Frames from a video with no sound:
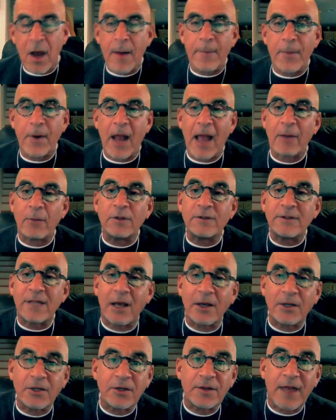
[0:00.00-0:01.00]
but I will
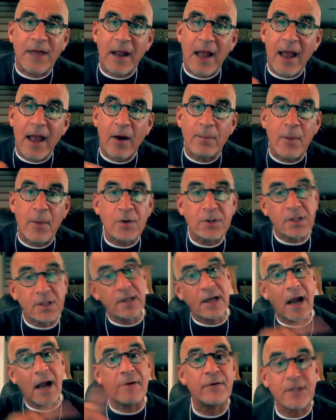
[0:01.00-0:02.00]
tell you that most of
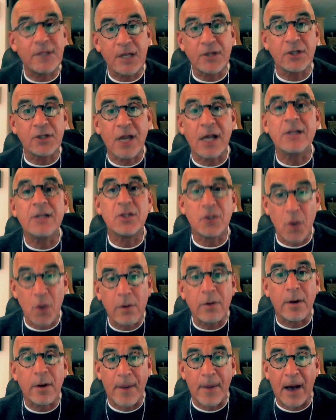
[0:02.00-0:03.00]
the conversation I
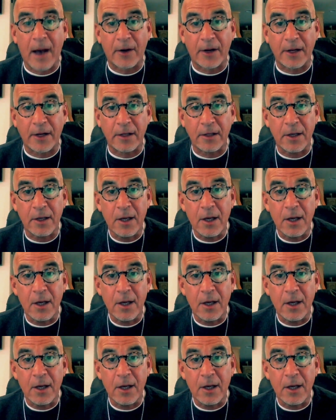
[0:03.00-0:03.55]
saw about it,